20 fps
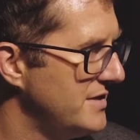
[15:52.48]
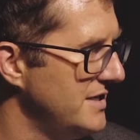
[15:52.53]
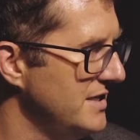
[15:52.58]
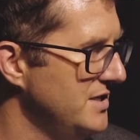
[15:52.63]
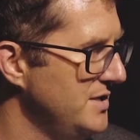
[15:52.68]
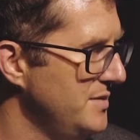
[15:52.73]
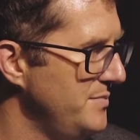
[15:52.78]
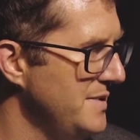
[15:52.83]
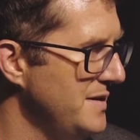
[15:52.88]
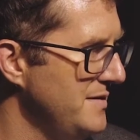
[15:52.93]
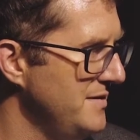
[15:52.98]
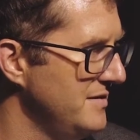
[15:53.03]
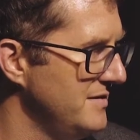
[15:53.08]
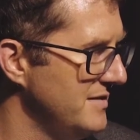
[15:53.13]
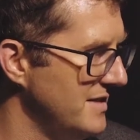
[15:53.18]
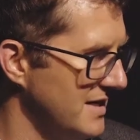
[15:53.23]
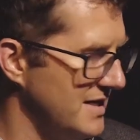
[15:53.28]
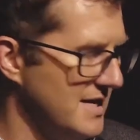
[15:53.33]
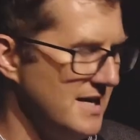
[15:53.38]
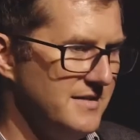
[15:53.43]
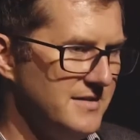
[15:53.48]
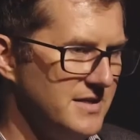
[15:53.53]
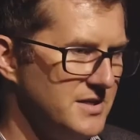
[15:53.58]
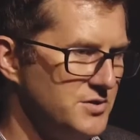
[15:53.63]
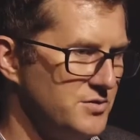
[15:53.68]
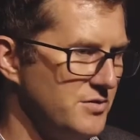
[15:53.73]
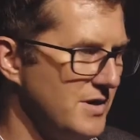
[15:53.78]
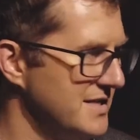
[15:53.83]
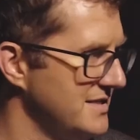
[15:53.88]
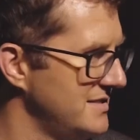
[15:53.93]
can you be the kind of the
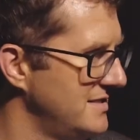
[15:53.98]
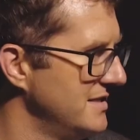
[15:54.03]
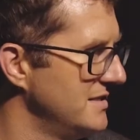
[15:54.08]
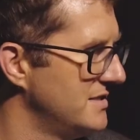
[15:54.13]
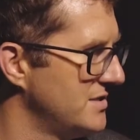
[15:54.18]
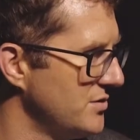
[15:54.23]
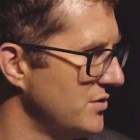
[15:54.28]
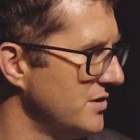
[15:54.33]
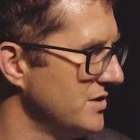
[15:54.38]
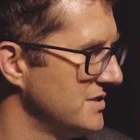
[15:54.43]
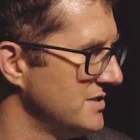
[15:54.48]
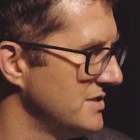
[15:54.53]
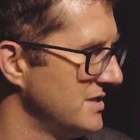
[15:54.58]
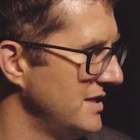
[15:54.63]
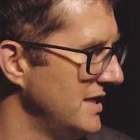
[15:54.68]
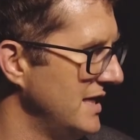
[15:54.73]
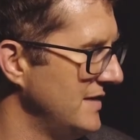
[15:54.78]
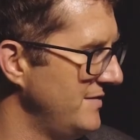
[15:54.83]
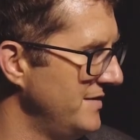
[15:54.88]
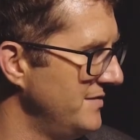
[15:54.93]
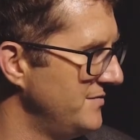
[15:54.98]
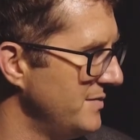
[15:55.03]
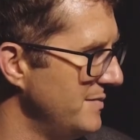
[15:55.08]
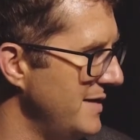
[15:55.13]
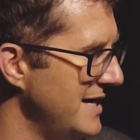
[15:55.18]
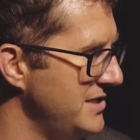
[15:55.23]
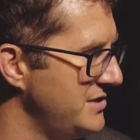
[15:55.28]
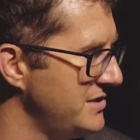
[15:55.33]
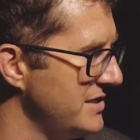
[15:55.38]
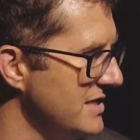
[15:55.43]
trusted source of
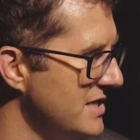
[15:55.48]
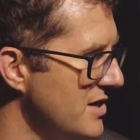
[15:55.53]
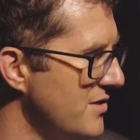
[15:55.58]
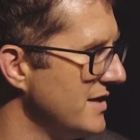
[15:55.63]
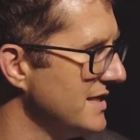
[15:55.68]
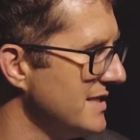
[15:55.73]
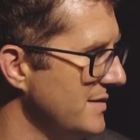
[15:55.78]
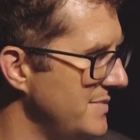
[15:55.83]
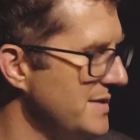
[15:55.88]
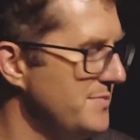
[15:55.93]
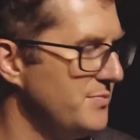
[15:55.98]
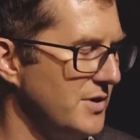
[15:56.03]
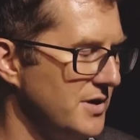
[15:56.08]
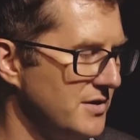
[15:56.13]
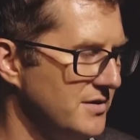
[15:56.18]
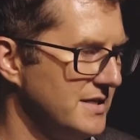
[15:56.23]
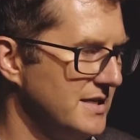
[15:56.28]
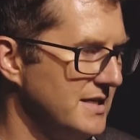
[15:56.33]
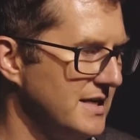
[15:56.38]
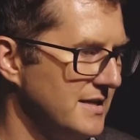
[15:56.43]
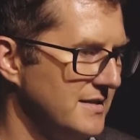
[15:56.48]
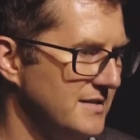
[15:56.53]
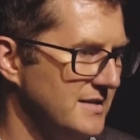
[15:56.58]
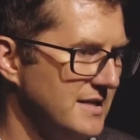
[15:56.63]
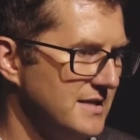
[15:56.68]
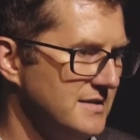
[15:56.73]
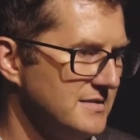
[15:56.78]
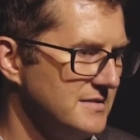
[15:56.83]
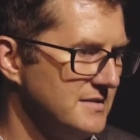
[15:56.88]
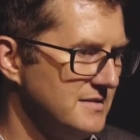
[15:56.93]
information, knowing that people are looking at
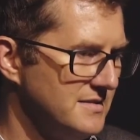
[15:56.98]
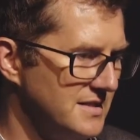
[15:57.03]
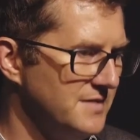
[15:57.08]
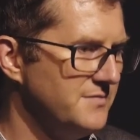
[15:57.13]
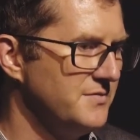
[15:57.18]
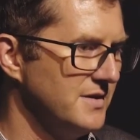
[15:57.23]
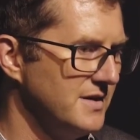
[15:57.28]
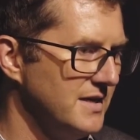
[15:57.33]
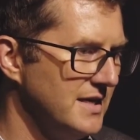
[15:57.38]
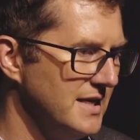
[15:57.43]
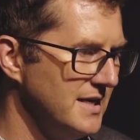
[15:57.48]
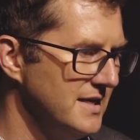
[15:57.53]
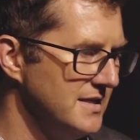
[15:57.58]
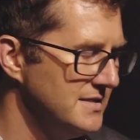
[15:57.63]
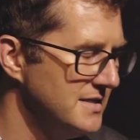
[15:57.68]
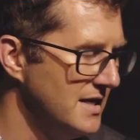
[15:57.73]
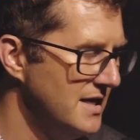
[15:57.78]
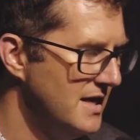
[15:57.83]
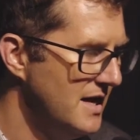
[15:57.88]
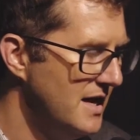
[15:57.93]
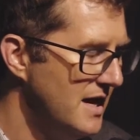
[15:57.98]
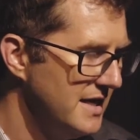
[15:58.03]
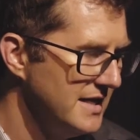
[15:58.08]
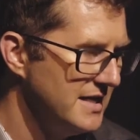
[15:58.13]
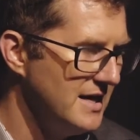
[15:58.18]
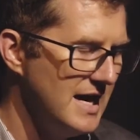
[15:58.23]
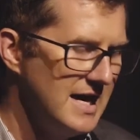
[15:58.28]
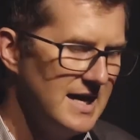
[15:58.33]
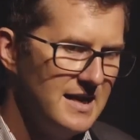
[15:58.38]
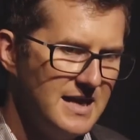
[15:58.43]
things differently. And
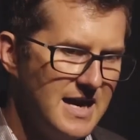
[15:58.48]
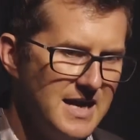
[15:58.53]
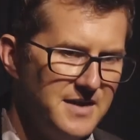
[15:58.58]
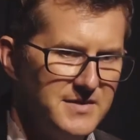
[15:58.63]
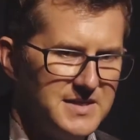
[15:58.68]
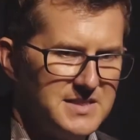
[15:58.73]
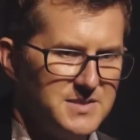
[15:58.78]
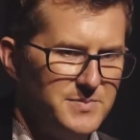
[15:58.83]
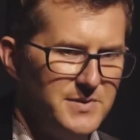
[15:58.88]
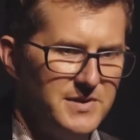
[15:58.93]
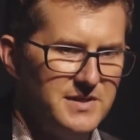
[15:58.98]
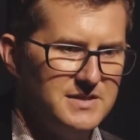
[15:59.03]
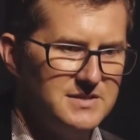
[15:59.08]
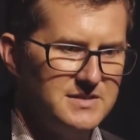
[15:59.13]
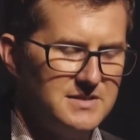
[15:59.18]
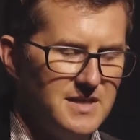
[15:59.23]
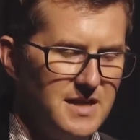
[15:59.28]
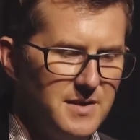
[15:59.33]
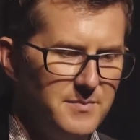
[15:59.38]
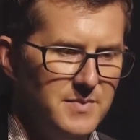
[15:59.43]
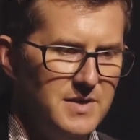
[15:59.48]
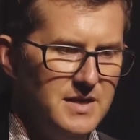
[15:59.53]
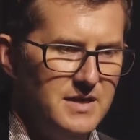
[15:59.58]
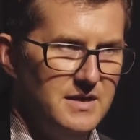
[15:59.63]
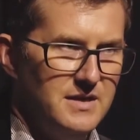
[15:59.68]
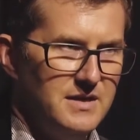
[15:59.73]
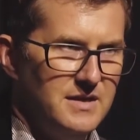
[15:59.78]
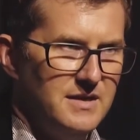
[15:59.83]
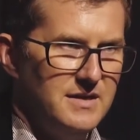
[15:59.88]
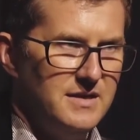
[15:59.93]
I had a lot of experience
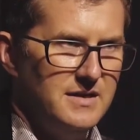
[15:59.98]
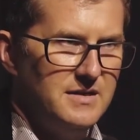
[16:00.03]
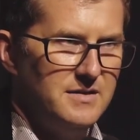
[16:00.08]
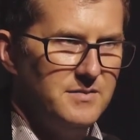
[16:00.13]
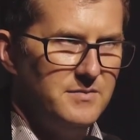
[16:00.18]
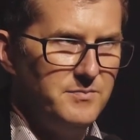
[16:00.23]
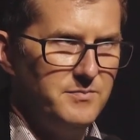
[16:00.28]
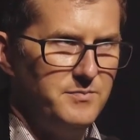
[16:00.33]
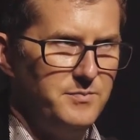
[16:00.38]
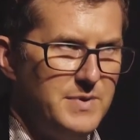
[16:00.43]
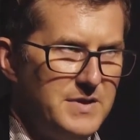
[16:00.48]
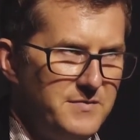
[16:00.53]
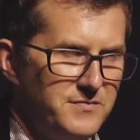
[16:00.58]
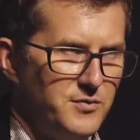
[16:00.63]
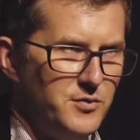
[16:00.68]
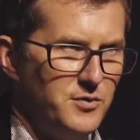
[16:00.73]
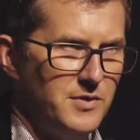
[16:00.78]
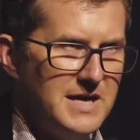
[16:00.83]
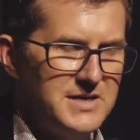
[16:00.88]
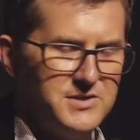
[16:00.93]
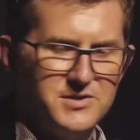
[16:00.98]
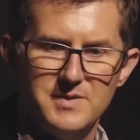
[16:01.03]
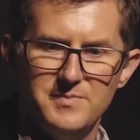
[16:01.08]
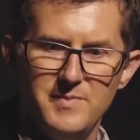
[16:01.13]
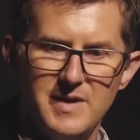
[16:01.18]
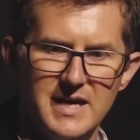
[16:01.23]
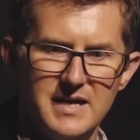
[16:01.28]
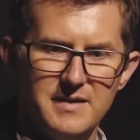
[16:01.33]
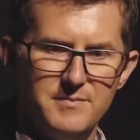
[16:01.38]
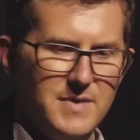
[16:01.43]
before I took
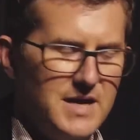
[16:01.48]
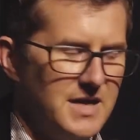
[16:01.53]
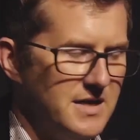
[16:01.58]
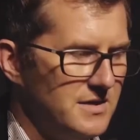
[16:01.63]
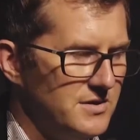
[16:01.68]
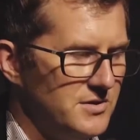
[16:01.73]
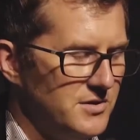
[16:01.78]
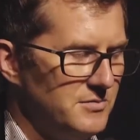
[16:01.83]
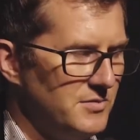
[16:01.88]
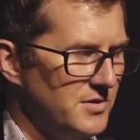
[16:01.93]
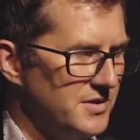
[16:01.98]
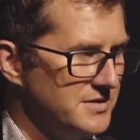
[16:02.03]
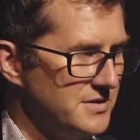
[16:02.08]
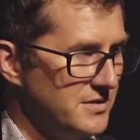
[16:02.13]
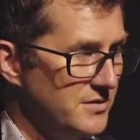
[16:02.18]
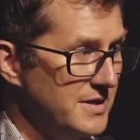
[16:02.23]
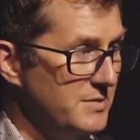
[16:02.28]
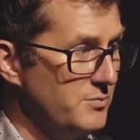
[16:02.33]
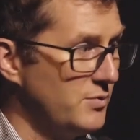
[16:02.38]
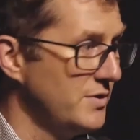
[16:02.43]
my current role at Deloitte,